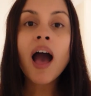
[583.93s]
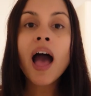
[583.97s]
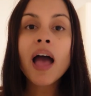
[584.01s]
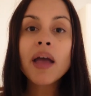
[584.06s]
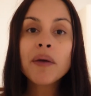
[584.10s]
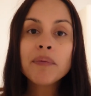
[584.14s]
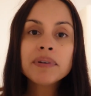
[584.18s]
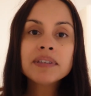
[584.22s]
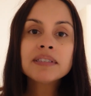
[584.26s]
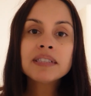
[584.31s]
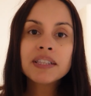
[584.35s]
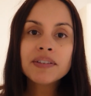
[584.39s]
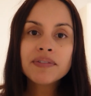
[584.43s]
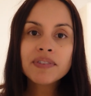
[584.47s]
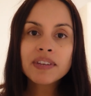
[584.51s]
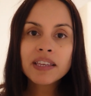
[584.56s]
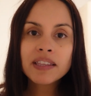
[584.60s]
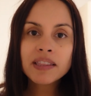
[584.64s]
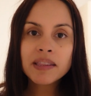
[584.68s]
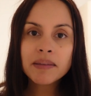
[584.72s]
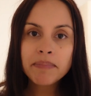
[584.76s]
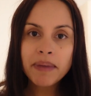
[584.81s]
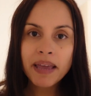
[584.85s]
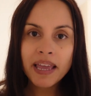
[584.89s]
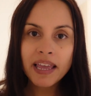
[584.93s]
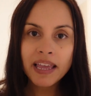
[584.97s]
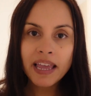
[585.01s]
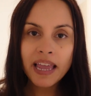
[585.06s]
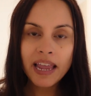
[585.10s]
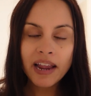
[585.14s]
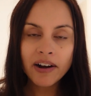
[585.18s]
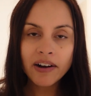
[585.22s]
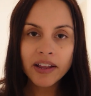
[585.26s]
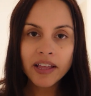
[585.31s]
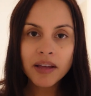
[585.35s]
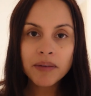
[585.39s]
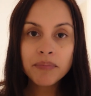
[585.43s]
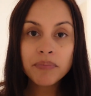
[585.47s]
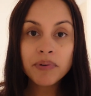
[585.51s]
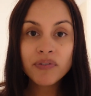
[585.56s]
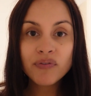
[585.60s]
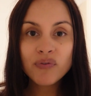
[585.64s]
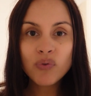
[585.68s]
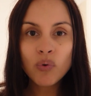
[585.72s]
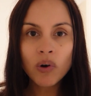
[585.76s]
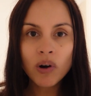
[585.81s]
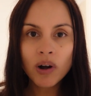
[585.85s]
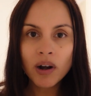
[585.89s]
I was living in the Bay Area
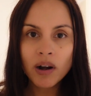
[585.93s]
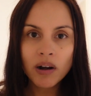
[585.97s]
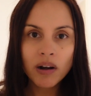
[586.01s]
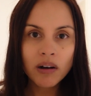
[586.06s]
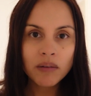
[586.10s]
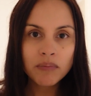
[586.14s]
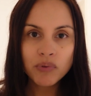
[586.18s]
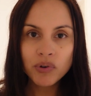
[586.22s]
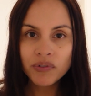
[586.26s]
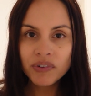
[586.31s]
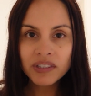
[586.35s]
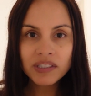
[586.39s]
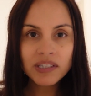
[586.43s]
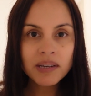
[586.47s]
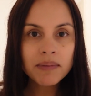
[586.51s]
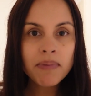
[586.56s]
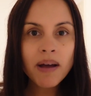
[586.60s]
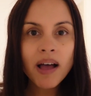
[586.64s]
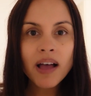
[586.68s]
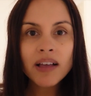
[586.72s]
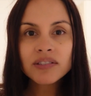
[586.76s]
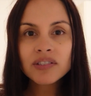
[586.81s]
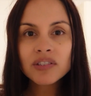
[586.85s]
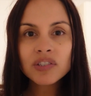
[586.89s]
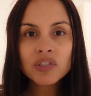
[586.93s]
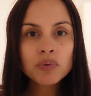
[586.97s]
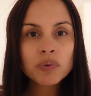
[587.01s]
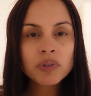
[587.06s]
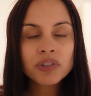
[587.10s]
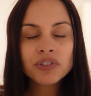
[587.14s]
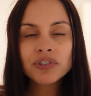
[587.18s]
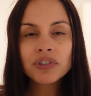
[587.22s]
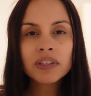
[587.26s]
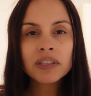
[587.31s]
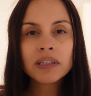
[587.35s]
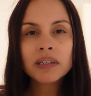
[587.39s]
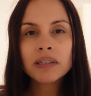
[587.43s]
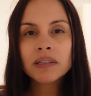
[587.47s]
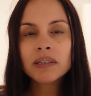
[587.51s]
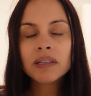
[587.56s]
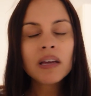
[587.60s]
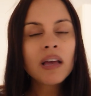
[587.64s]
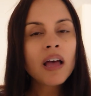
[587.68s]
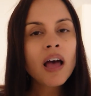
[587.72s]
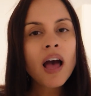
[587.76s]
before moving to Basel, Switzerland.